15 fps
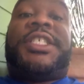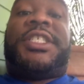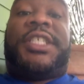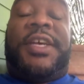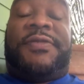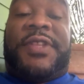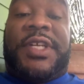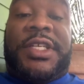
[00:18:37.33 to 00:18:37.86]

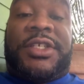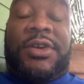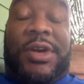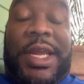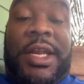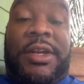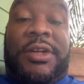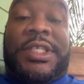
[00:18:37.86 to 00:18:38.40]
shifted
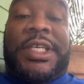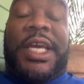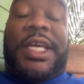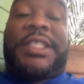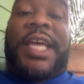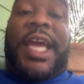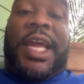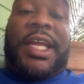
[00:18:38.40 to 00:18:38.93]
your energy
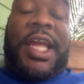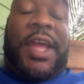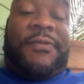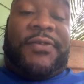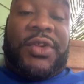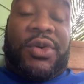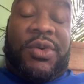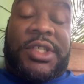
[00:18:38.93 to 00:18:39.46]
and
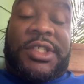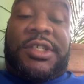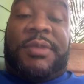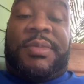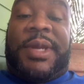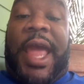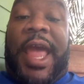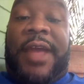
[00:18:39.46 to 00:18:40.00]
influenced
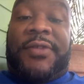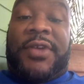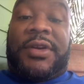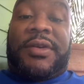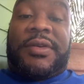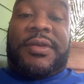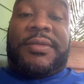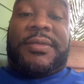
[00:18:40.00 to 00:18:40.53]
your
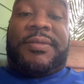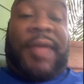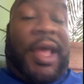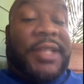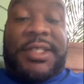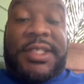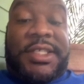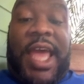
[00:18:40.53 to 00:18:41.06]
behavior.
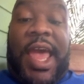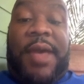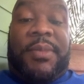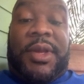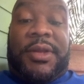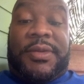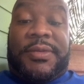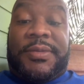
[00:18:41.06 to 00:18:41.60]
That's
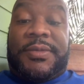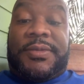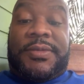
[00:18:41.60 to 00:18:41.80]
enchantment.